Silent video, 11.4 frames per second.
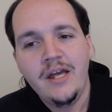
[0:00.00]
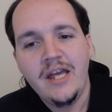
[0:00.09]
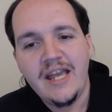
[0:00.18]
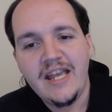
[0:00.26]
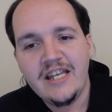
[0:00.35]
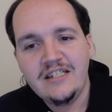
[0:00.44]

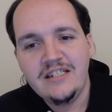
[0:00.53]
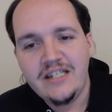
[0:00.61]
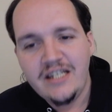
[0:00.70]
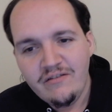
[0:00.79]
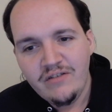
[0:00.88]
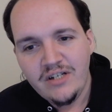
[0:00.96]
And
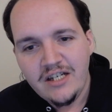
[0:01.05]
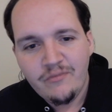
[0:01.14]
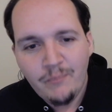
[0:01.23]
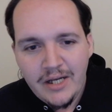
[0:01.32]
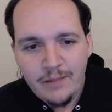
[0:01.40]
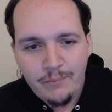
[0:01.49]
even if
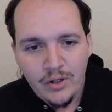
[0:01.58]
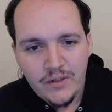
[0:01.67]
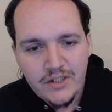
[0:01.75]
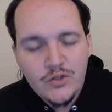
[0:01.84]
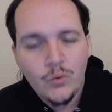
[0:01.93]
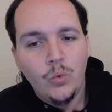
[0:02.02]
my
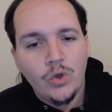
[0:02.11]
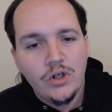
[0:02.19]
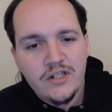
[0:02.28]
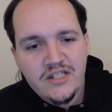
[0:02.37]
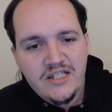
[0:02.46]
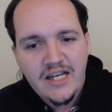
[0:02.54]
opponents were
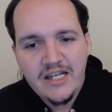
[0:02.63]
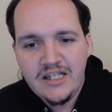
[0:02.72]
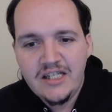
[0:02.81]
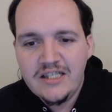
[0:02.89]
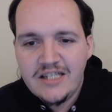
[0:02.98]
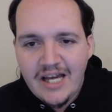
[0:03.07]
to
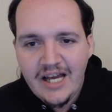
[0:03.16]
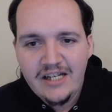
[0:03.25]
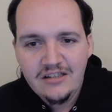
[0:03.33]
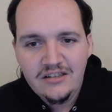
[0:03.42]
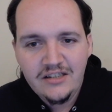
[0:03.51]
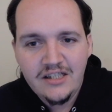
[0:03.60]

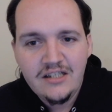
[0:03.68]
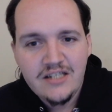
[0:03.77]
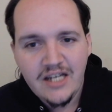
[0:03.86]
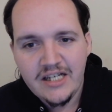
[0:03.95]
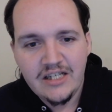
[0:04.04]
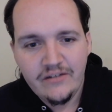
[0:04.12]
entirely
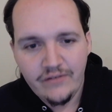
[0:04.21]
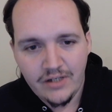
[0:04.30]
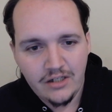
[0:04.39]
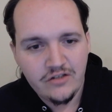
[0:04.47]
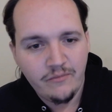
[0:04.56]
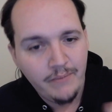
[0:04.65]
take
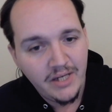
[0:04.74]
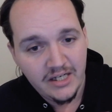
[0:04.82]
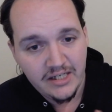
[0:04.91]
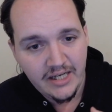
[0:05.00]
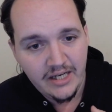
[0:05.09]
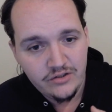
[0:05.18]
advantage of Mana
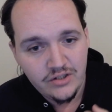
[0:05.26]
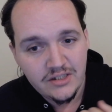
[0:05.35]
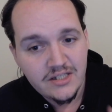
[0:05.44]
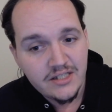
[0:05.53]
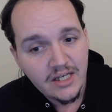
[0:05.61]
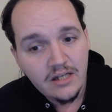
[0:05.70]
Cache
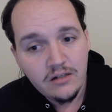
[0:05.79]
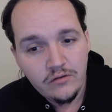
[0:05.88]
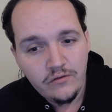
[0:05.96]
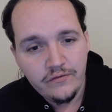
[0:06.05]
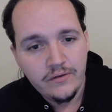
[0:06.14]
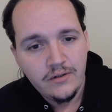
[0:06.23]
itself,